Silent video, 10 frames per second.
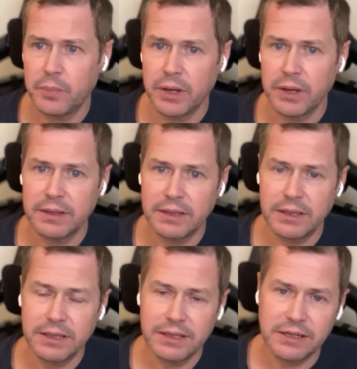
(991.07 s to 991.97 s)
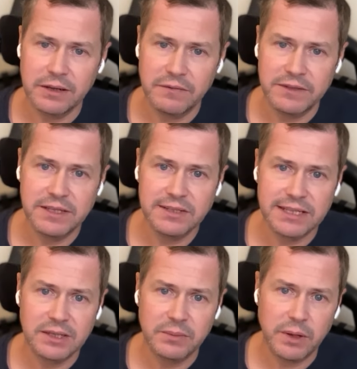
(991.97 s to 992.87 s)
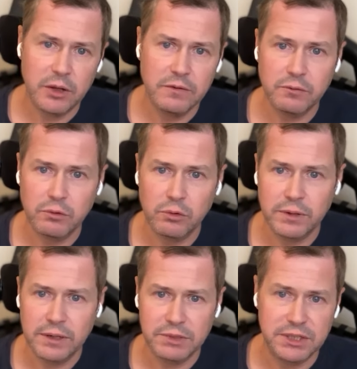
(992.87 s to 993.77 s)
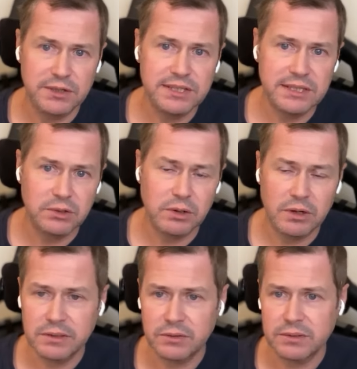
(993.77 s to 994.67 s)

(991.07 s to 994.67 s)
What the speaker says: but if it does end up overall reducing your